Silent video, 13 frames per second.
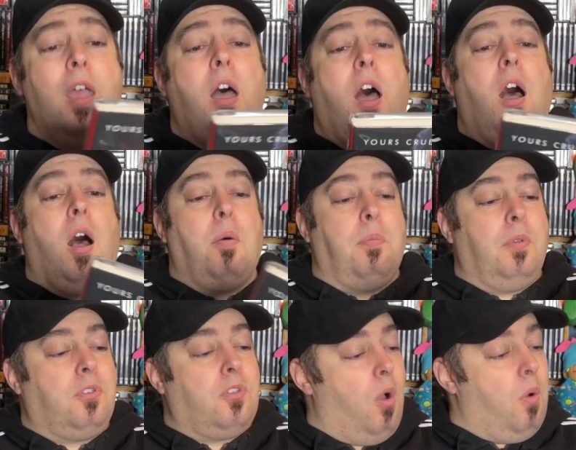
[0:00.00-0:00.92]
Um,
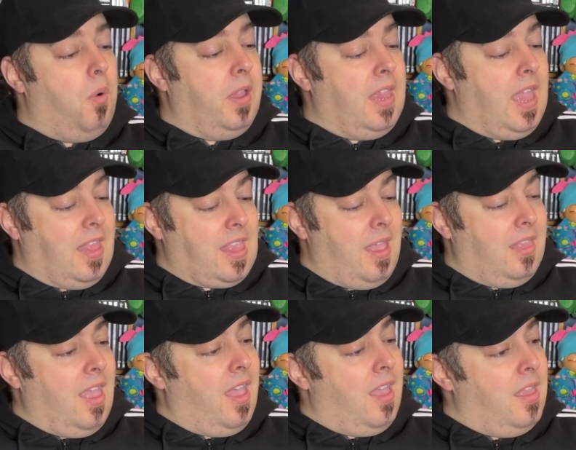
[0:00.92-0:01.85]
so yeah, that
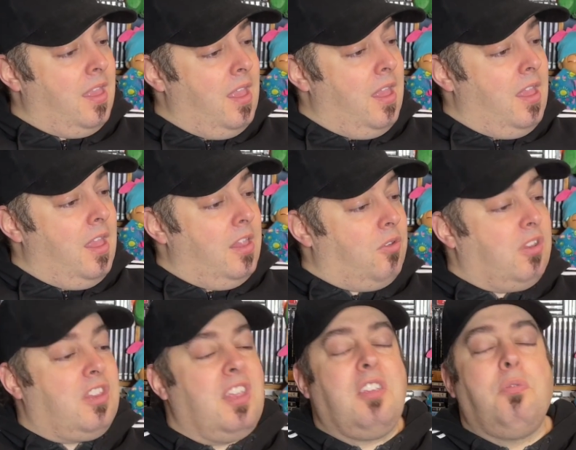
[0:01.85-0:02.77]
that so
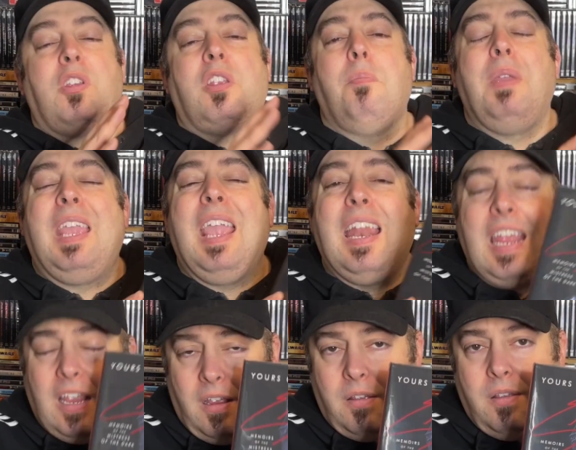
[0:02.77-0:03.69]
this this was the
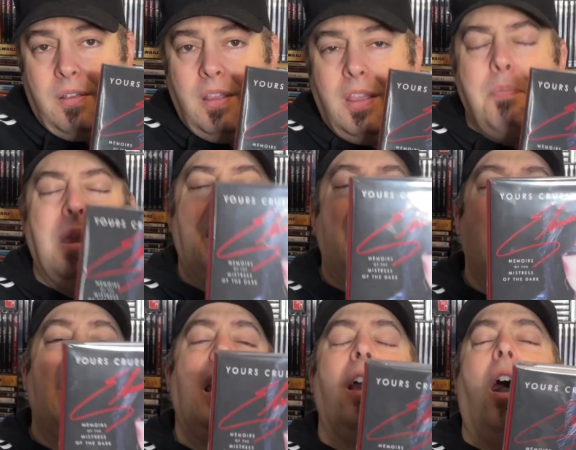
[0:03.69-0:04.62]
beginning, the
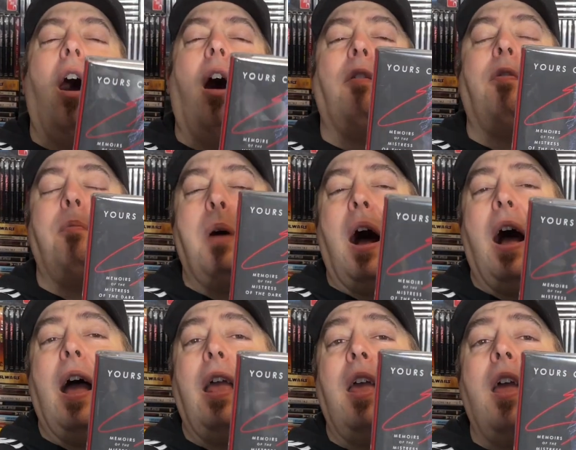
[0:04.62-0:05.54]
beginning of
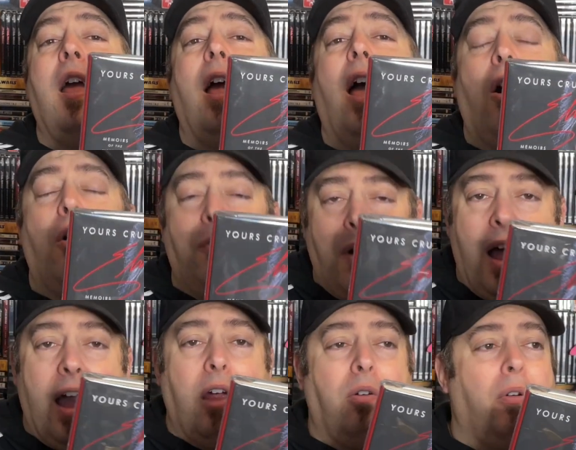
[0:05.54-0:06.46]
my
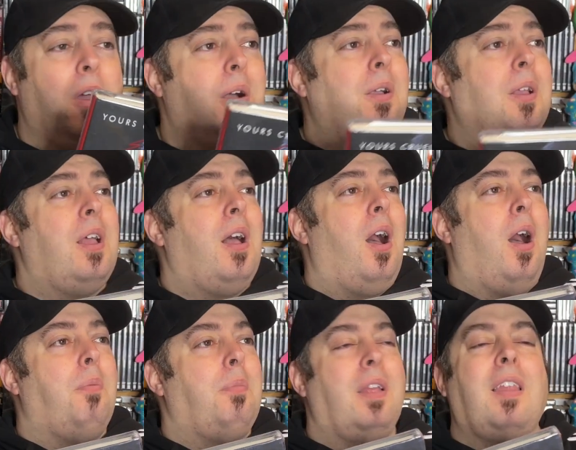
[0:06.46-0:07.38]
Elvira.
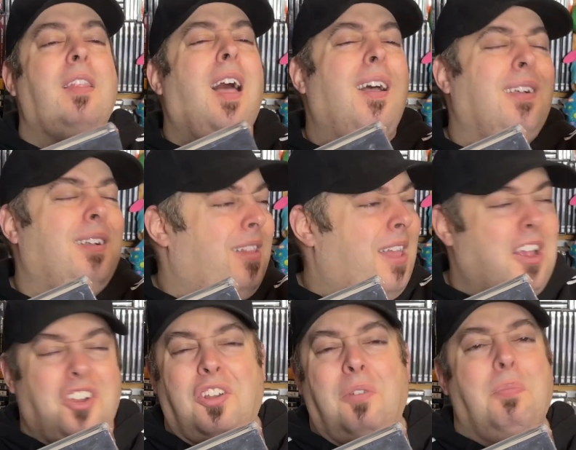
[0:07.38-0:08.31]
Um, not, not, not
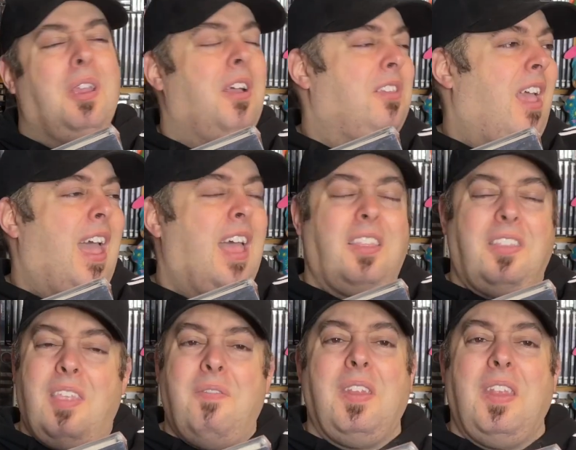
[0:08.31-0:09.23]
collection because I had the
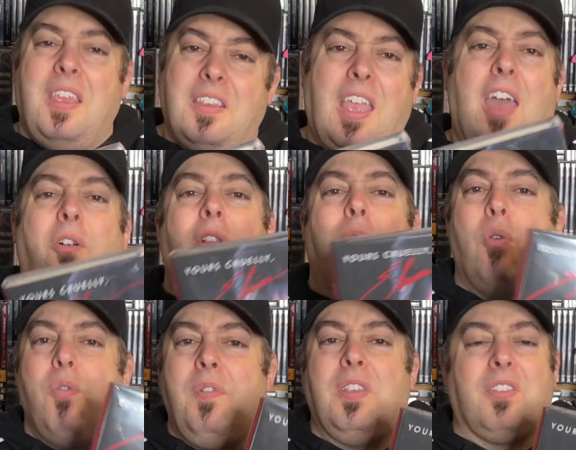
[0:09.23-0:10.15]
DVDs, I had all the
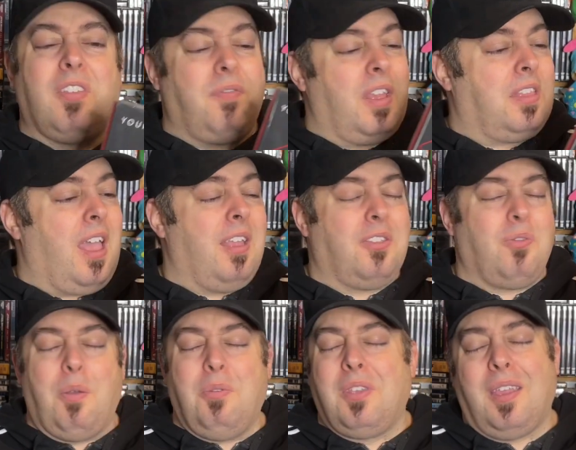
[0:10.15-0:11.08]
movies and stuff like that. So
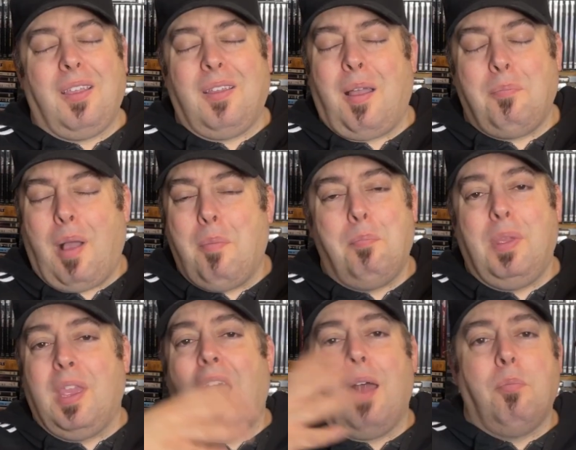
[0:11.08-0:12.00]
I was like, I'm I'm
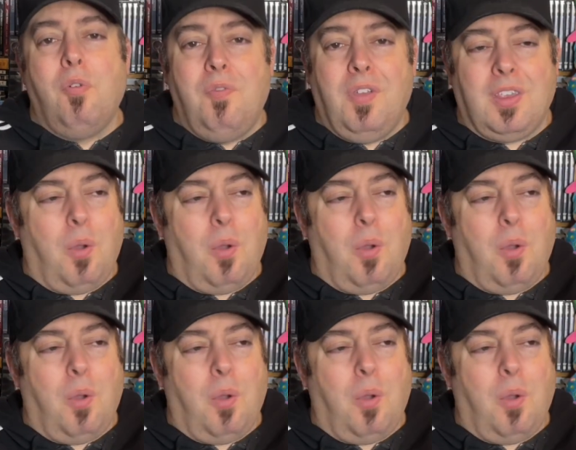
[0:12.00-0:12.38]
beyond movies.